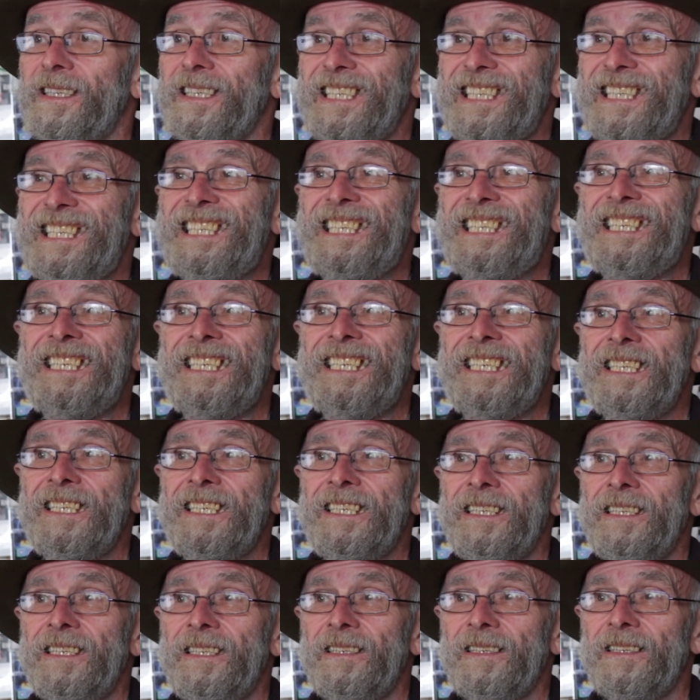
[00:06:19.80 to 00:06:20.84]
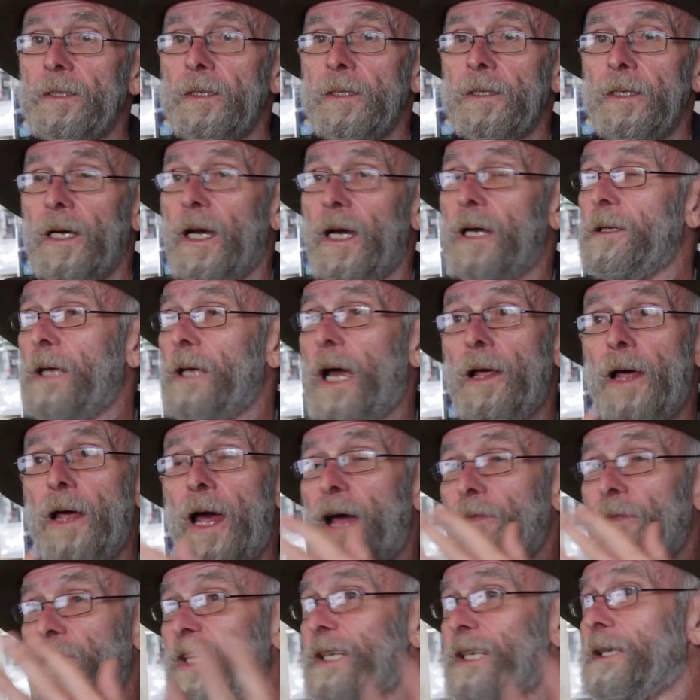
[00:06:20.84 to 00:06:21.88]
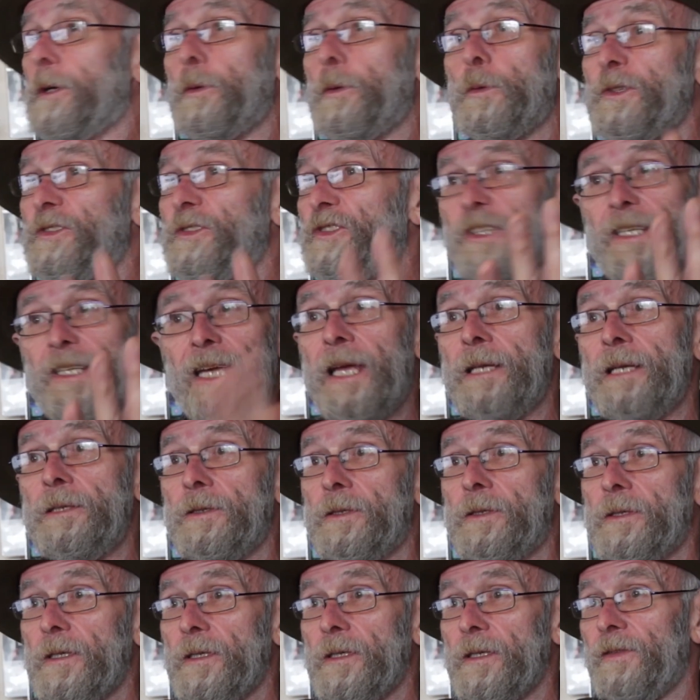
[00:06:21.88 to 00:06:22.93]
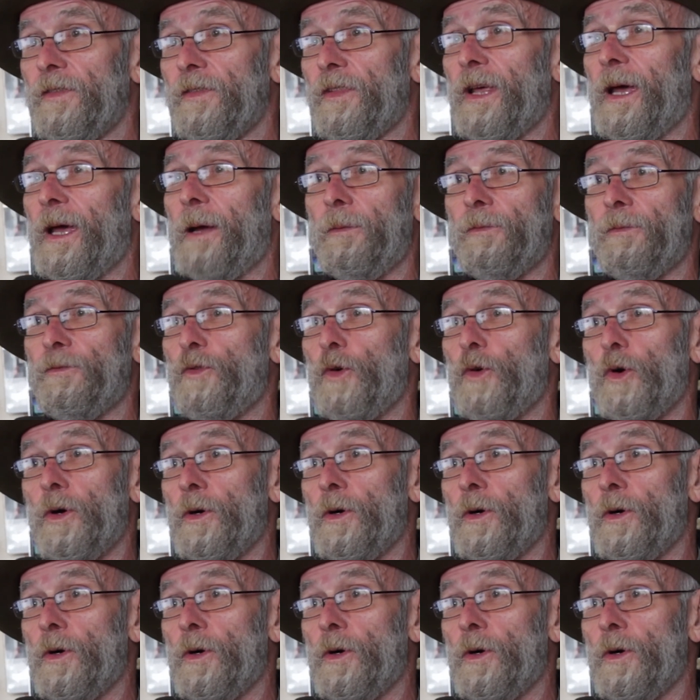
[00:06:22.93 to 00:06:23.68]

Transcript: Yeah. And I think it was the end, therefore.